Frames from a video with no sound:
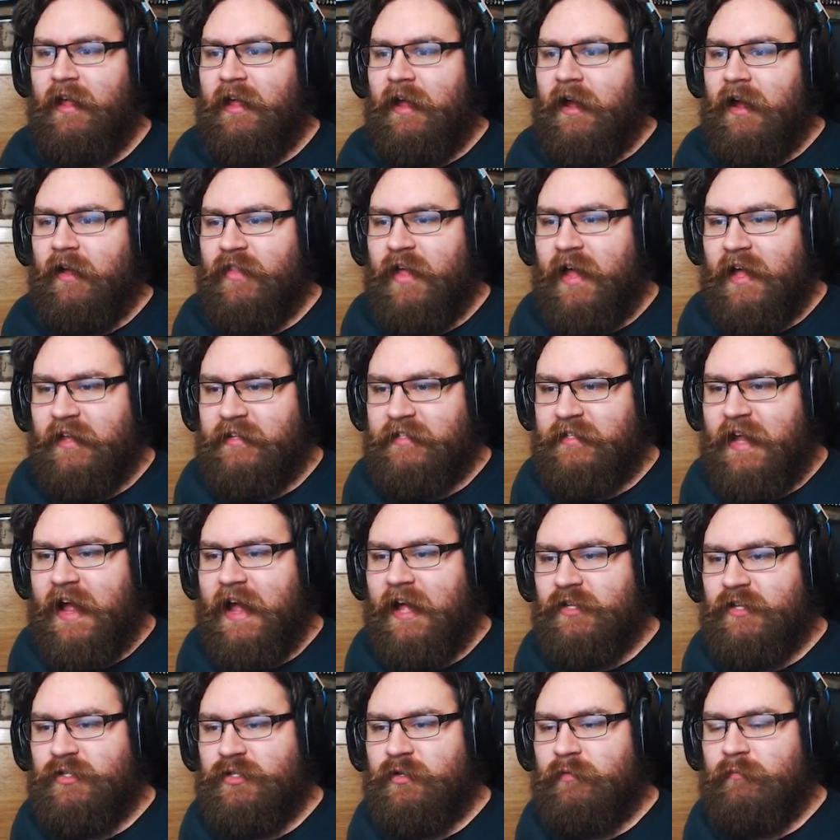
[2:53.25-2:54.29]
And that,
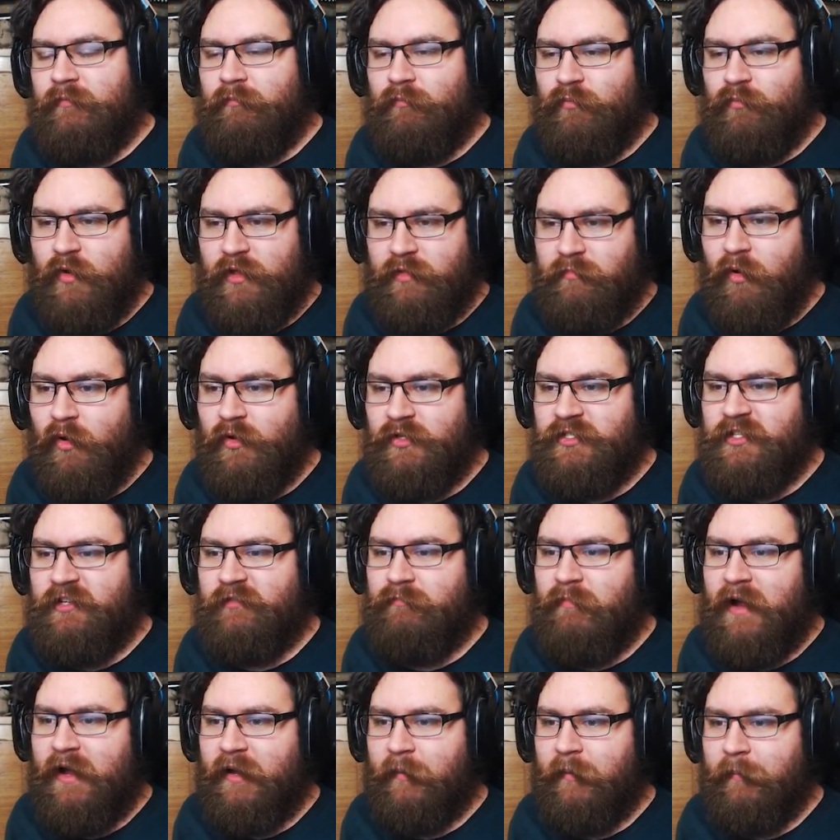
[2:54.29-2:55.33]
as with most of
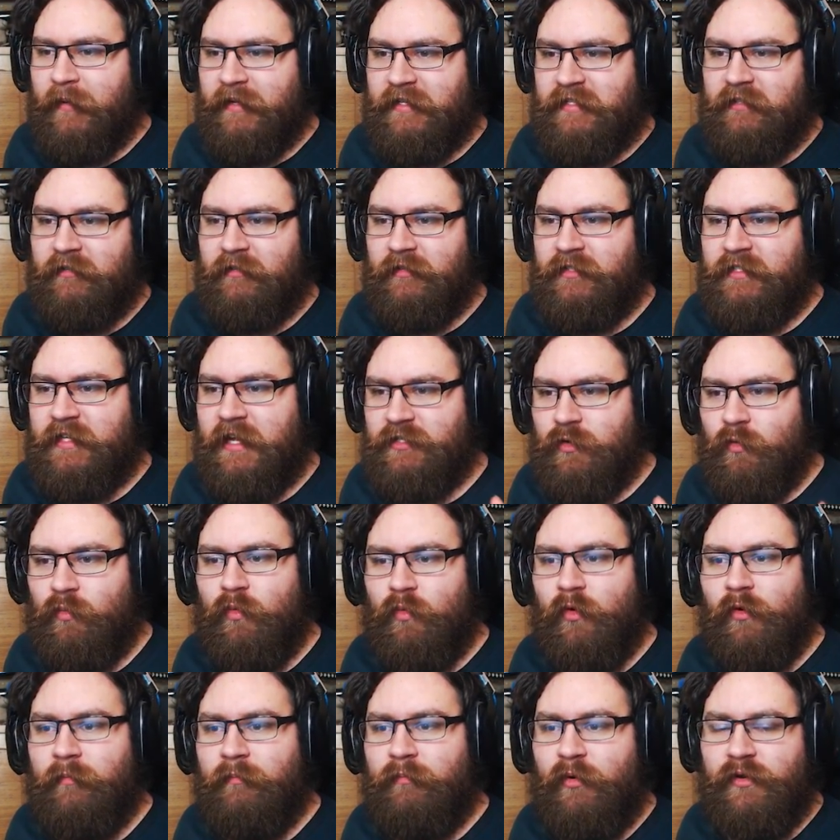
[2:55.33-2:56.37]
my pistols, has a
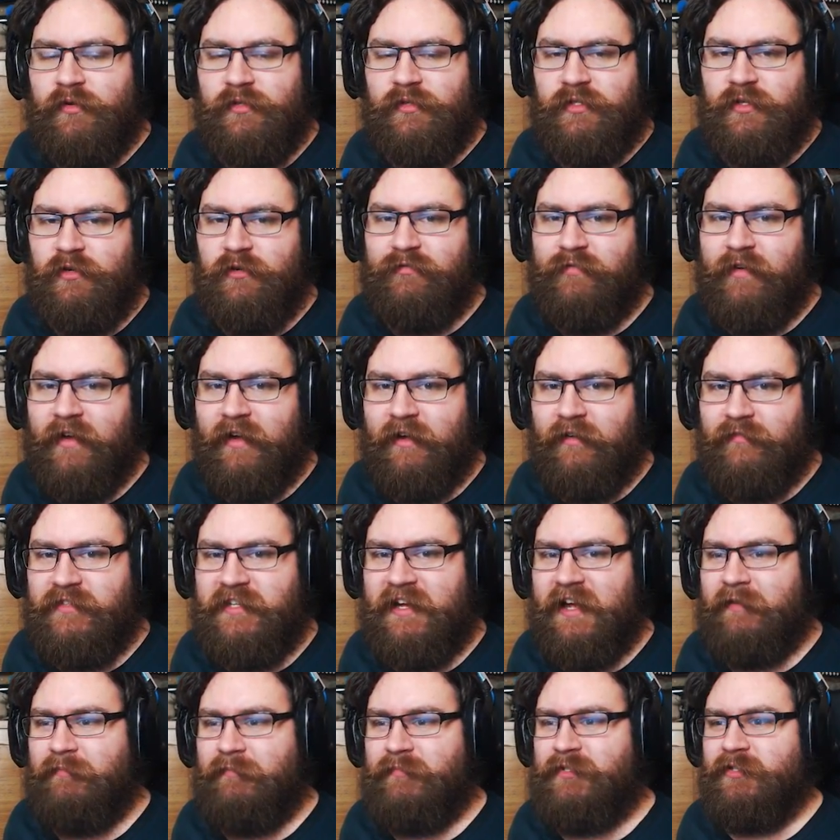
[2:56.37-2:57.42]
1.25
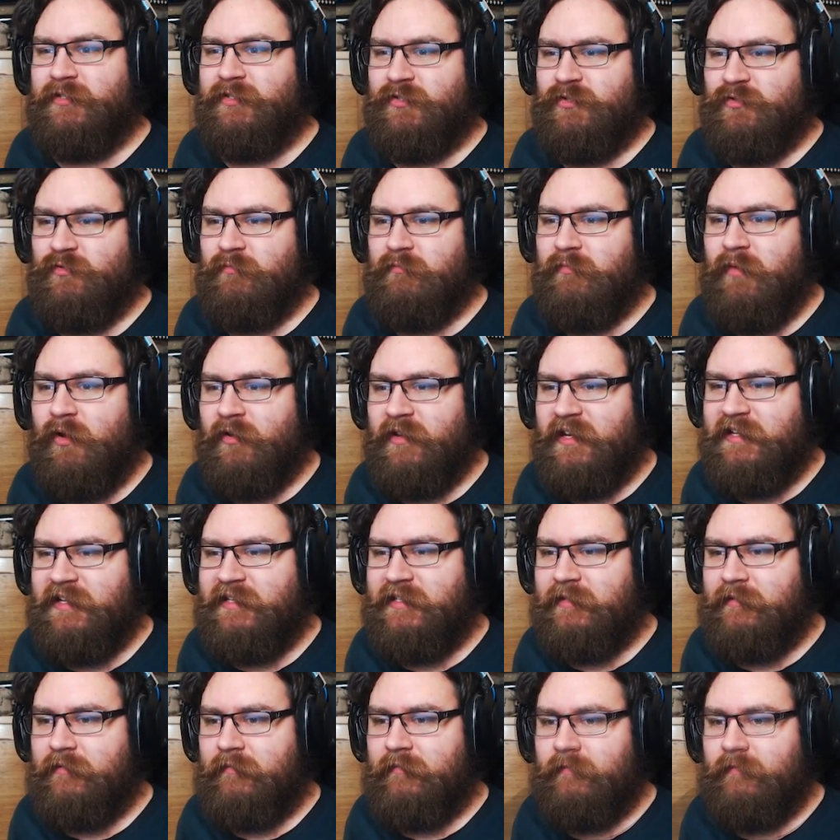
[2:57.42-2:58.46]
times zoom on it.